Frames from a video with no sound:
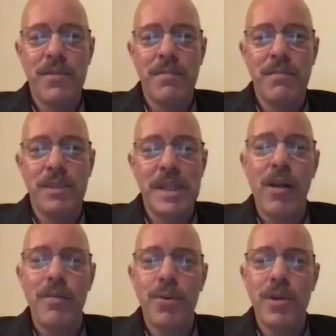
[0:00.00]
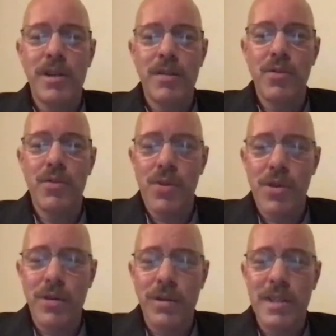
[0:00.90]
solid, predictable
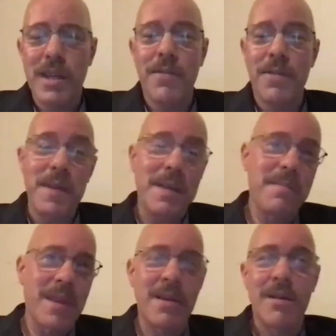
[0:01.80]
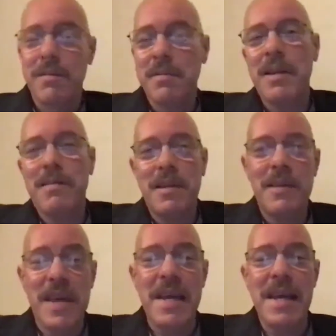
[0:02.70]
world. And you know, I
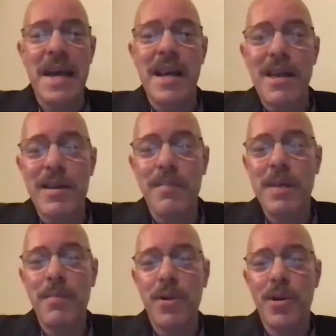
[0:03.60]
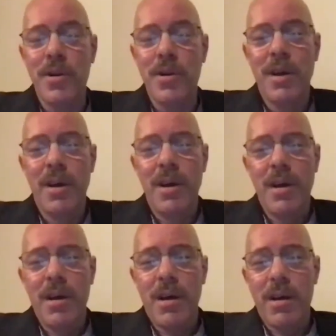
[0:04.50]
say again, I think people are,
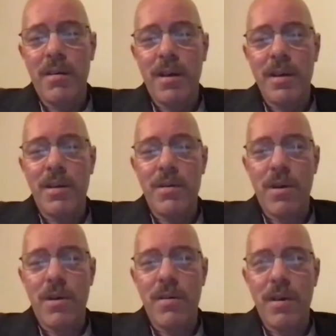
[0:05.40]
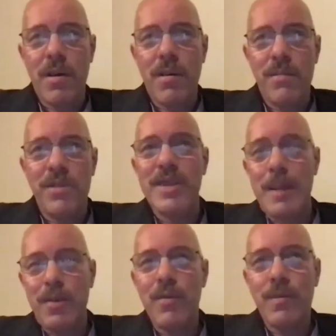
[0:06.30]
you know, are
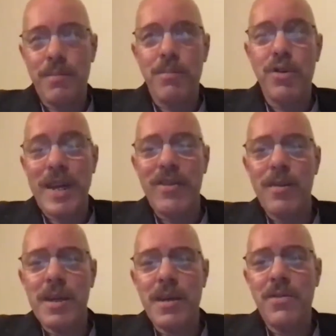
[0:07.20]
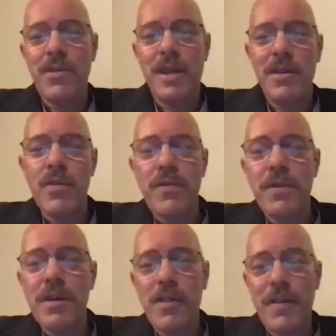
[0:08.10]
susceptible precisely because they
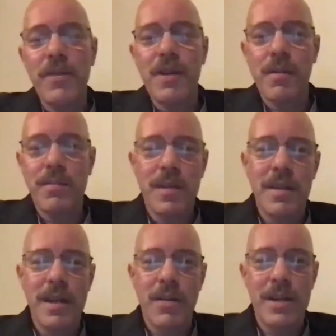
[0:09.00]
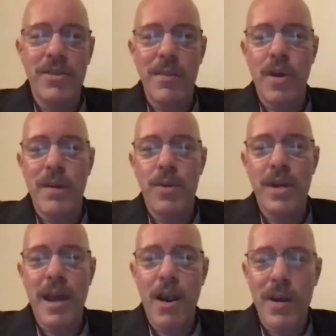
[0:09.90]
feel, you know, in some way
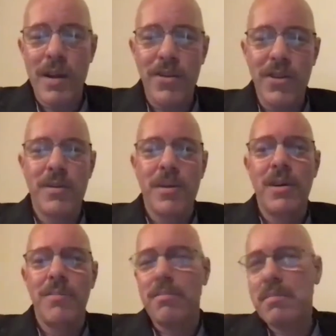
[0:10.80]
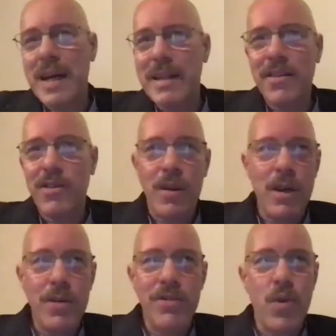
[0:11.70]
precarious, not necessarily
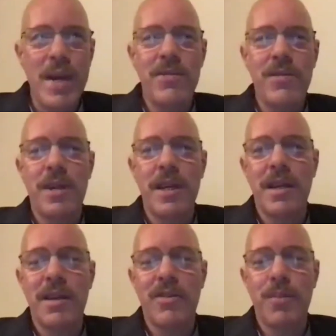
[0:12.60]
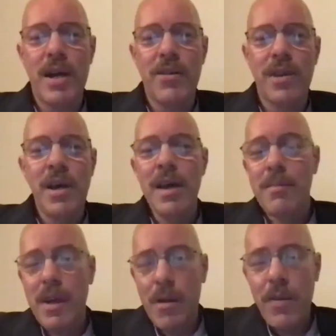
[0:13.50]
always in ways that they can express.
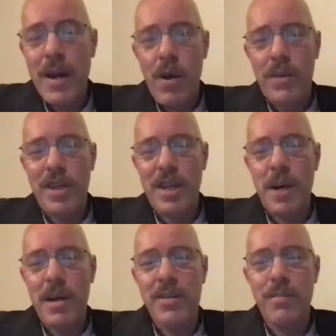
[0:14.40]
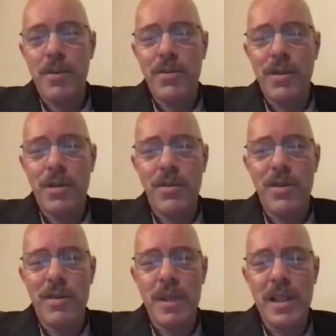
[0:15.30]
The other thing I want to say about conspiracy theories
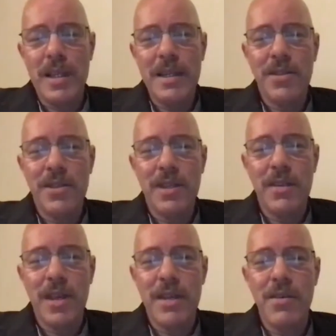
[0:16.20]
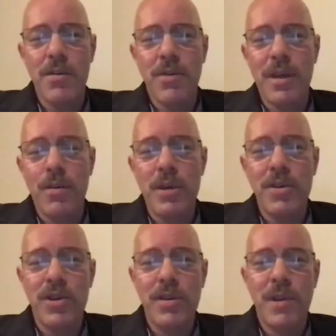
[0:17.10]
in the Middle East is I don't think we
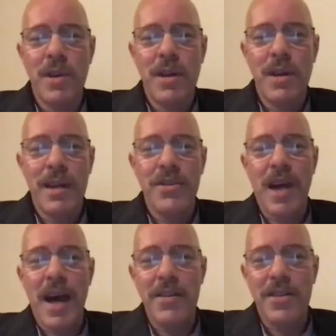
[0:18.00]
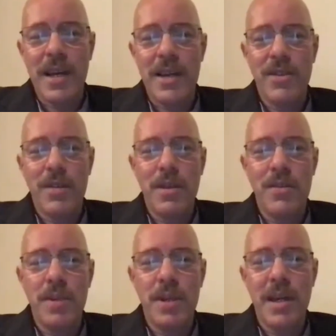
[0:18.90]
should exoticize them as
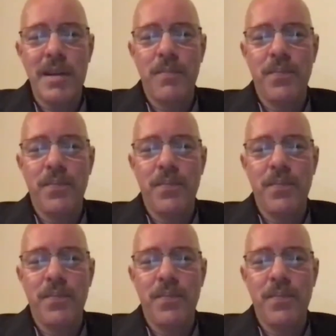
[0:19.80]
being